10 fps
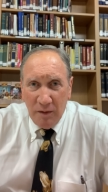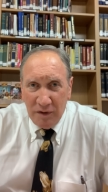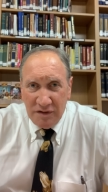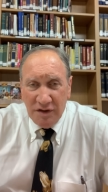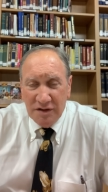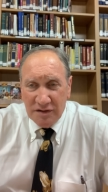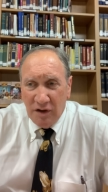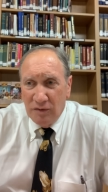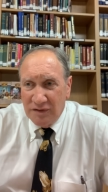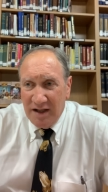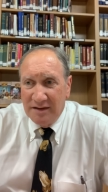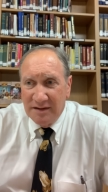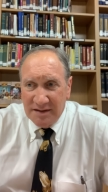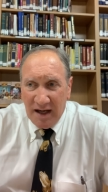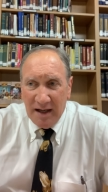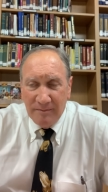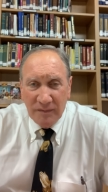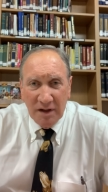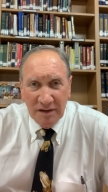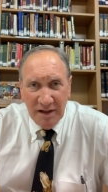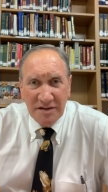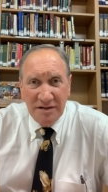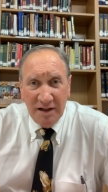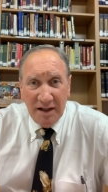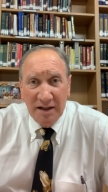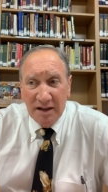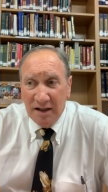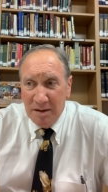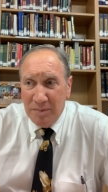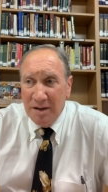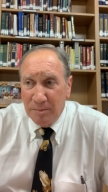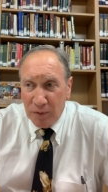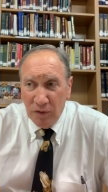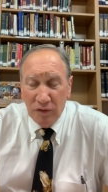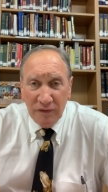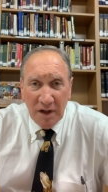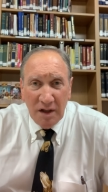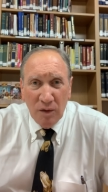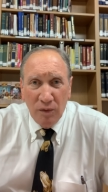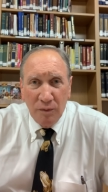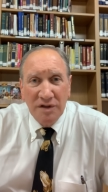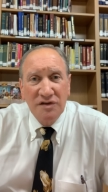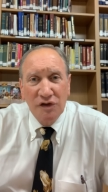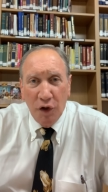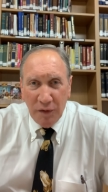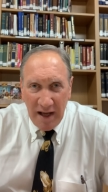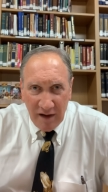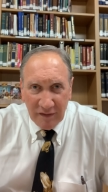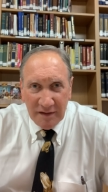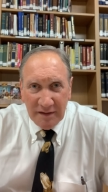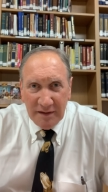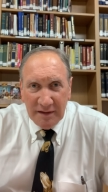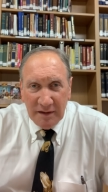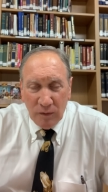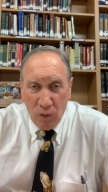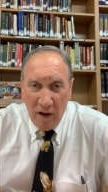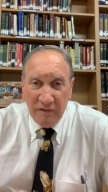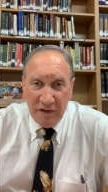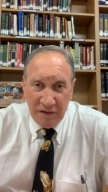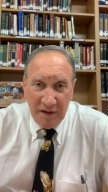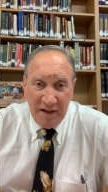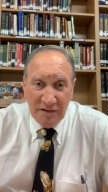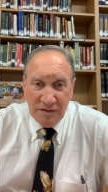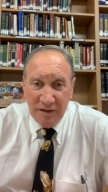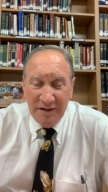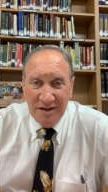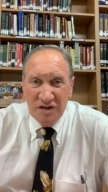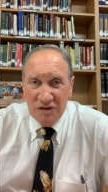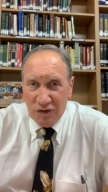and we just don't take the time. Listening can be improved when we slow down. One of the things during this